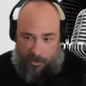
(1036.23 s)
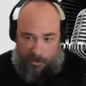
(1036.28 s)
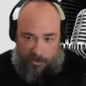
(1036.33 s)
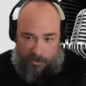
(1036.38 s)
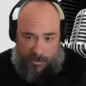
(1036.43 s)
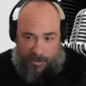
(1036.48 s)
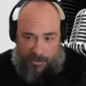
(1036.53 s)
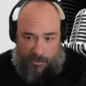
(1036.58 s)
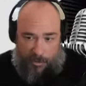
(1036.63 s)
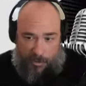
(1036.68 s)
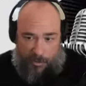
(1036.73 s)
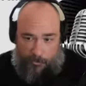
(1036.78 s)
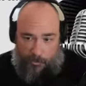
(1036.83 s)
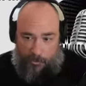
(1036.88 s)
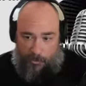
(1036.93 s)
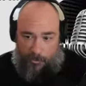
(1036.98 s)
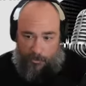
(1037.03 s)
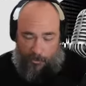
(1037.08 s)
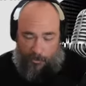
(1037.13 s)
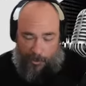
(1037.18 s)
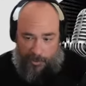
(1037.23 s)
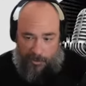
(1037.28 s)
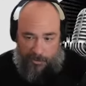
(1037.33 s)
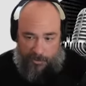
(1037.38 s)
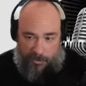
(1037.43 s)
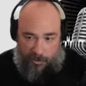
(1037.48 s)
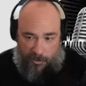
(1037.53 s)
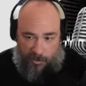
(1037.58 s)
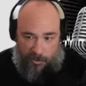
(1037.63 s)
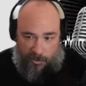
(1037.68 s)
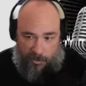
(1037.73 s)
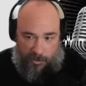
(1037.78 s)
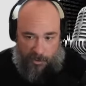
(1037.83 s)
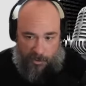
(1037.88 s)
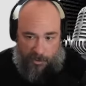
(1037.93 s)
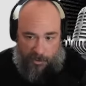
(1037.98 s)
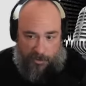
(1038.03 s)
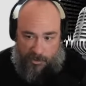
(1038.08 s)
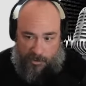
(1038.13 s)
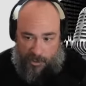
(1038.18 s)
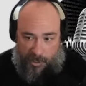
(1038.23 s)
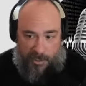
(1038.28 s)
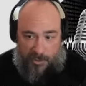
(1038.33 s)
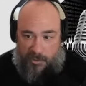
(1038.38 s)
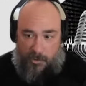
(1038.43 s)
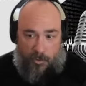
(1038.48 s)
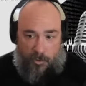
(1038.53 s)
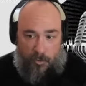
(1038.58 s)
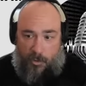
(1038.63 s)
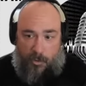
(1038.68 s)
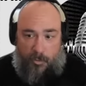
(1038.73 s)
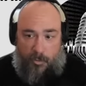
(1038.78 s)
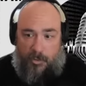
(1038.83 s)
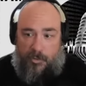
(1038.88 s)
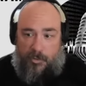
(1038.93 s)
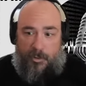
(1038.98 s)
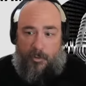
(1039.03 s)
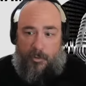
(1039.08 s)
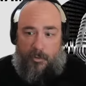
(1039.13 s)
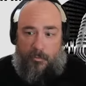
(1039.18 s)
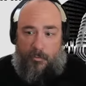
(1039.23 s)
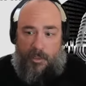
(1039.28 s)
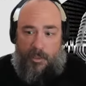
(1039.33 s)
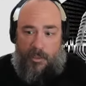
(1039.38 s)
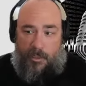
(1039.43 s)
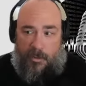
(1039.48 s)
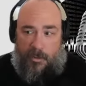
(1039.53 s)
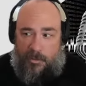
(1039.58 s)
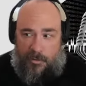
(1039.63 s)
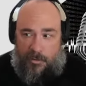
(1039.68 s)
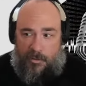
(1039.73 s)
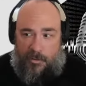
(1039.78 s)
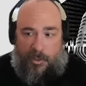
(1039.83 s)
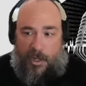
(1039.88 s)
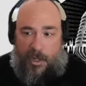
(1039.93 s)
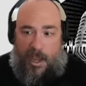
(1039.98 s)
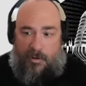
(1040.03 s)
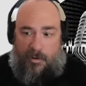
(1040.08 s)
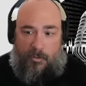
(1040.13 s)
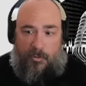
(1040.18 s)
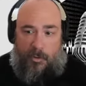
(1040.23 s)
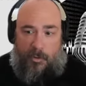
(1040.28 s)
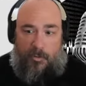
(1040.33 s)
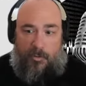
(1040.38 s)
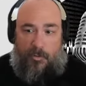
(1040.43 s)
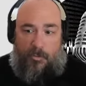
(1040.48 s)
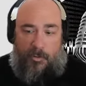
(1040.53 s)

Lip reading: She has a computer class and she has no clue what's going to be. And she's like, I don't know.